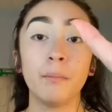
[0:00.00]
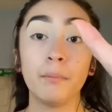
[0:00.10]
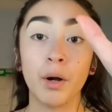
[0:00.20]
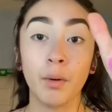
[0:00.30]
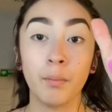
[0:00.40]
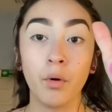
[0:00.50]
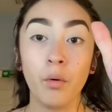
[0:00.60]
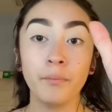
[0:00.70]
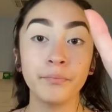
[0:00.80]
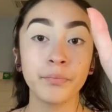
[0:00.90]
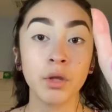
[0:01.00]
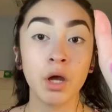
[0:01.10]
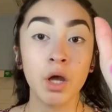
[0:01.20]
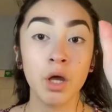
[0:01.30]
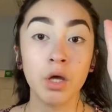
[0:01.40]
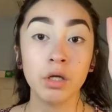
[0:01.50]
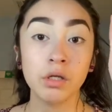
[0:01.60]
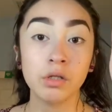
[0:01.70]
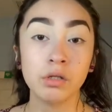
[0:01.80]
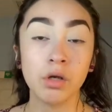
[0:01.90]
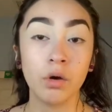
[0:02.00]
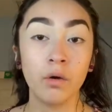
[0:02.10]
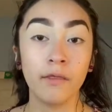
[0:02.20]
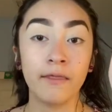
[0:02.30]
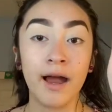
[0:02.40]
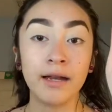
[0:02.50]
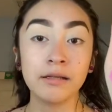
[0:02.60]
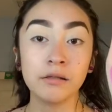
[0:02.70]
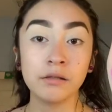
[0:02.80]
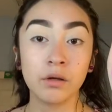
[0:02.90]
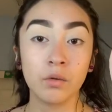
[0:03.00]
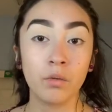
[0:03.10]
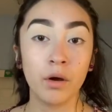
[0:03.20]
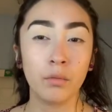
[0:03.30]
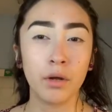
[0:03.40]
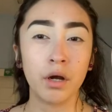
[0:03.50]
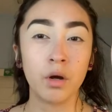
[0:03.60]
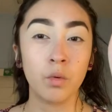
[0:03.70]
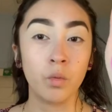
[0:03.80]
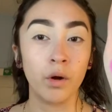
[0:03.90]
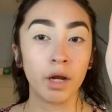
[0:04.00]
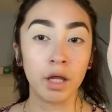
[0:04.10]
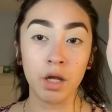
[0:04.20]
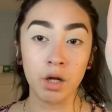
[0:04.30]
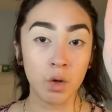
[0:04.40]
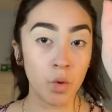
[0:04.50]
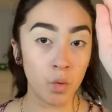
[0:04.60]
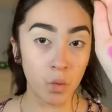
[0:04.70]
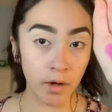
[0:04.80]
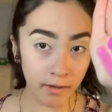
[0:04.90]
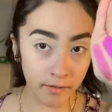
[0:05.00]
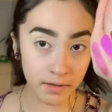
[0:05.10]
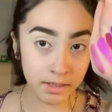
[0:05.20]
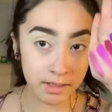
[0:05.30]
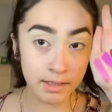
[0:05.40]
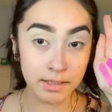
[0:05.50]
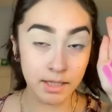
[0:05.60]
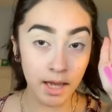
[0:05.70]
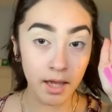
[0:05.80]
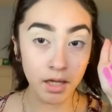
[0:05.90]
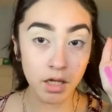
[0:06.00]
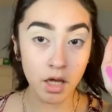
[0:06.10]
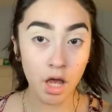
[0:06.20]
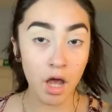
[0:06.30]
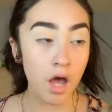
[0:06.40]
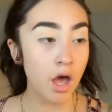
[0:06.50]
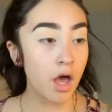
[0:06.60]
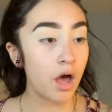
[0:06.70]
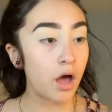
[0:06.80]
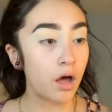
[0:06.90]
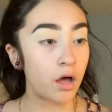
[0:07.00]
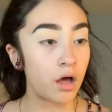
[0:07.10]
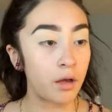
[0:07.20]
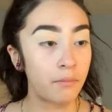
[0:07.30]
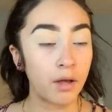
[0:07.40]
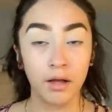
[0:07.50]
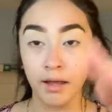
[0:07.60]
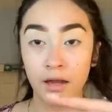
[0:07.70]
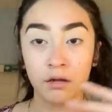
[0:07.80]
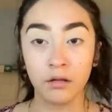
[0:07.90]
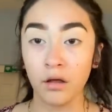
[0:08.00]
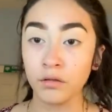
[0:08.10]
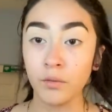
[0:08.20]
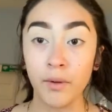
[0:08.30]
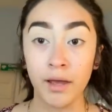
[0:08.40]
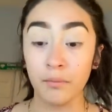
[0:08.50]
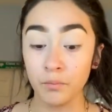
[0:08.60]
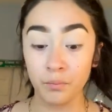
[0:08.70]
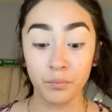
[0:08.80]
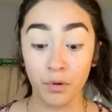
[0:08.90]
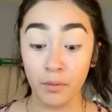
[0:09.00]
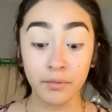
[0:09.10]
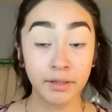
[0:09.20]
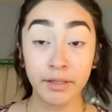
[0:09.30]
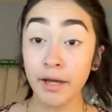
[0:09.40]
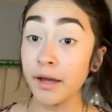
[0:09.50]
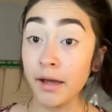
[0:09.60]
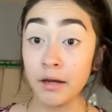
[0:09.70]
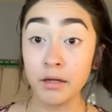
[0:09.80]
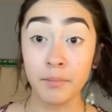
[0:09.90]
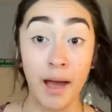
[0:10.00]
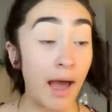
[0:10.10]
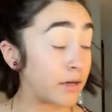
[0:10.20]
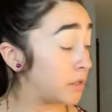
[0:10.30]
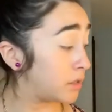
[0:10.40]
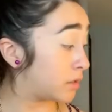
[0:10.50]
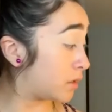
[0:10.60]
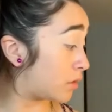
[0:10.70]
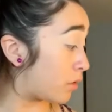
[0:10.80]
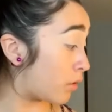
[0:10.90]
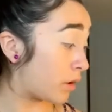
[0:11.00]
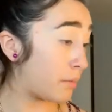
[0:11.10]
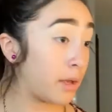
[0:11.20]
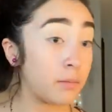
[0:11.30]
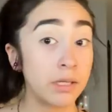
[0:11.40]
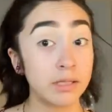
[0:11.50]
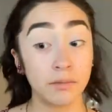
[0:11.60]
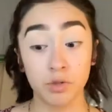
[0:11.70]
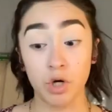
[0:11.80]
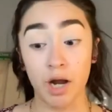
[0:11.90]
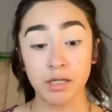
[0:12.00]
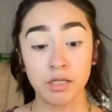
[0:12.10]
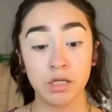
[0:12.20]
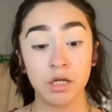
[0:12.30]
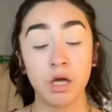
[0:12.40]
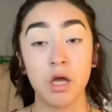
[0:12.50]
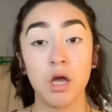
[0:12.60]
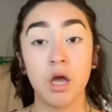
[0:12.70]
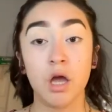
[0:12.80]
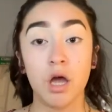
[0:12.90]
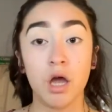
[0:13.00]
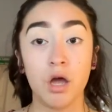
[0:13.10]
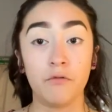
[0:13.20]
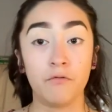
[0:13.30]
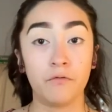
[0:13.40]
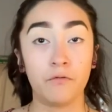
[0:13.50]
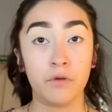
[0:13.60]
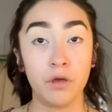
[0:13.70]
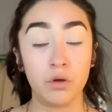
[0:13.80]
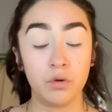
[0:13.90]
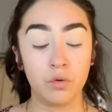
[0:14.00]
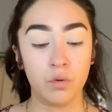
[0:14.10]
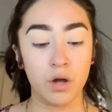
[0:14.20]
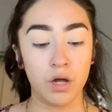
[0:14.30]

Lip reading: purple. So that is what we are working with today. Again, along the way, I'm probably gonna end up adding or maybe subtracting a few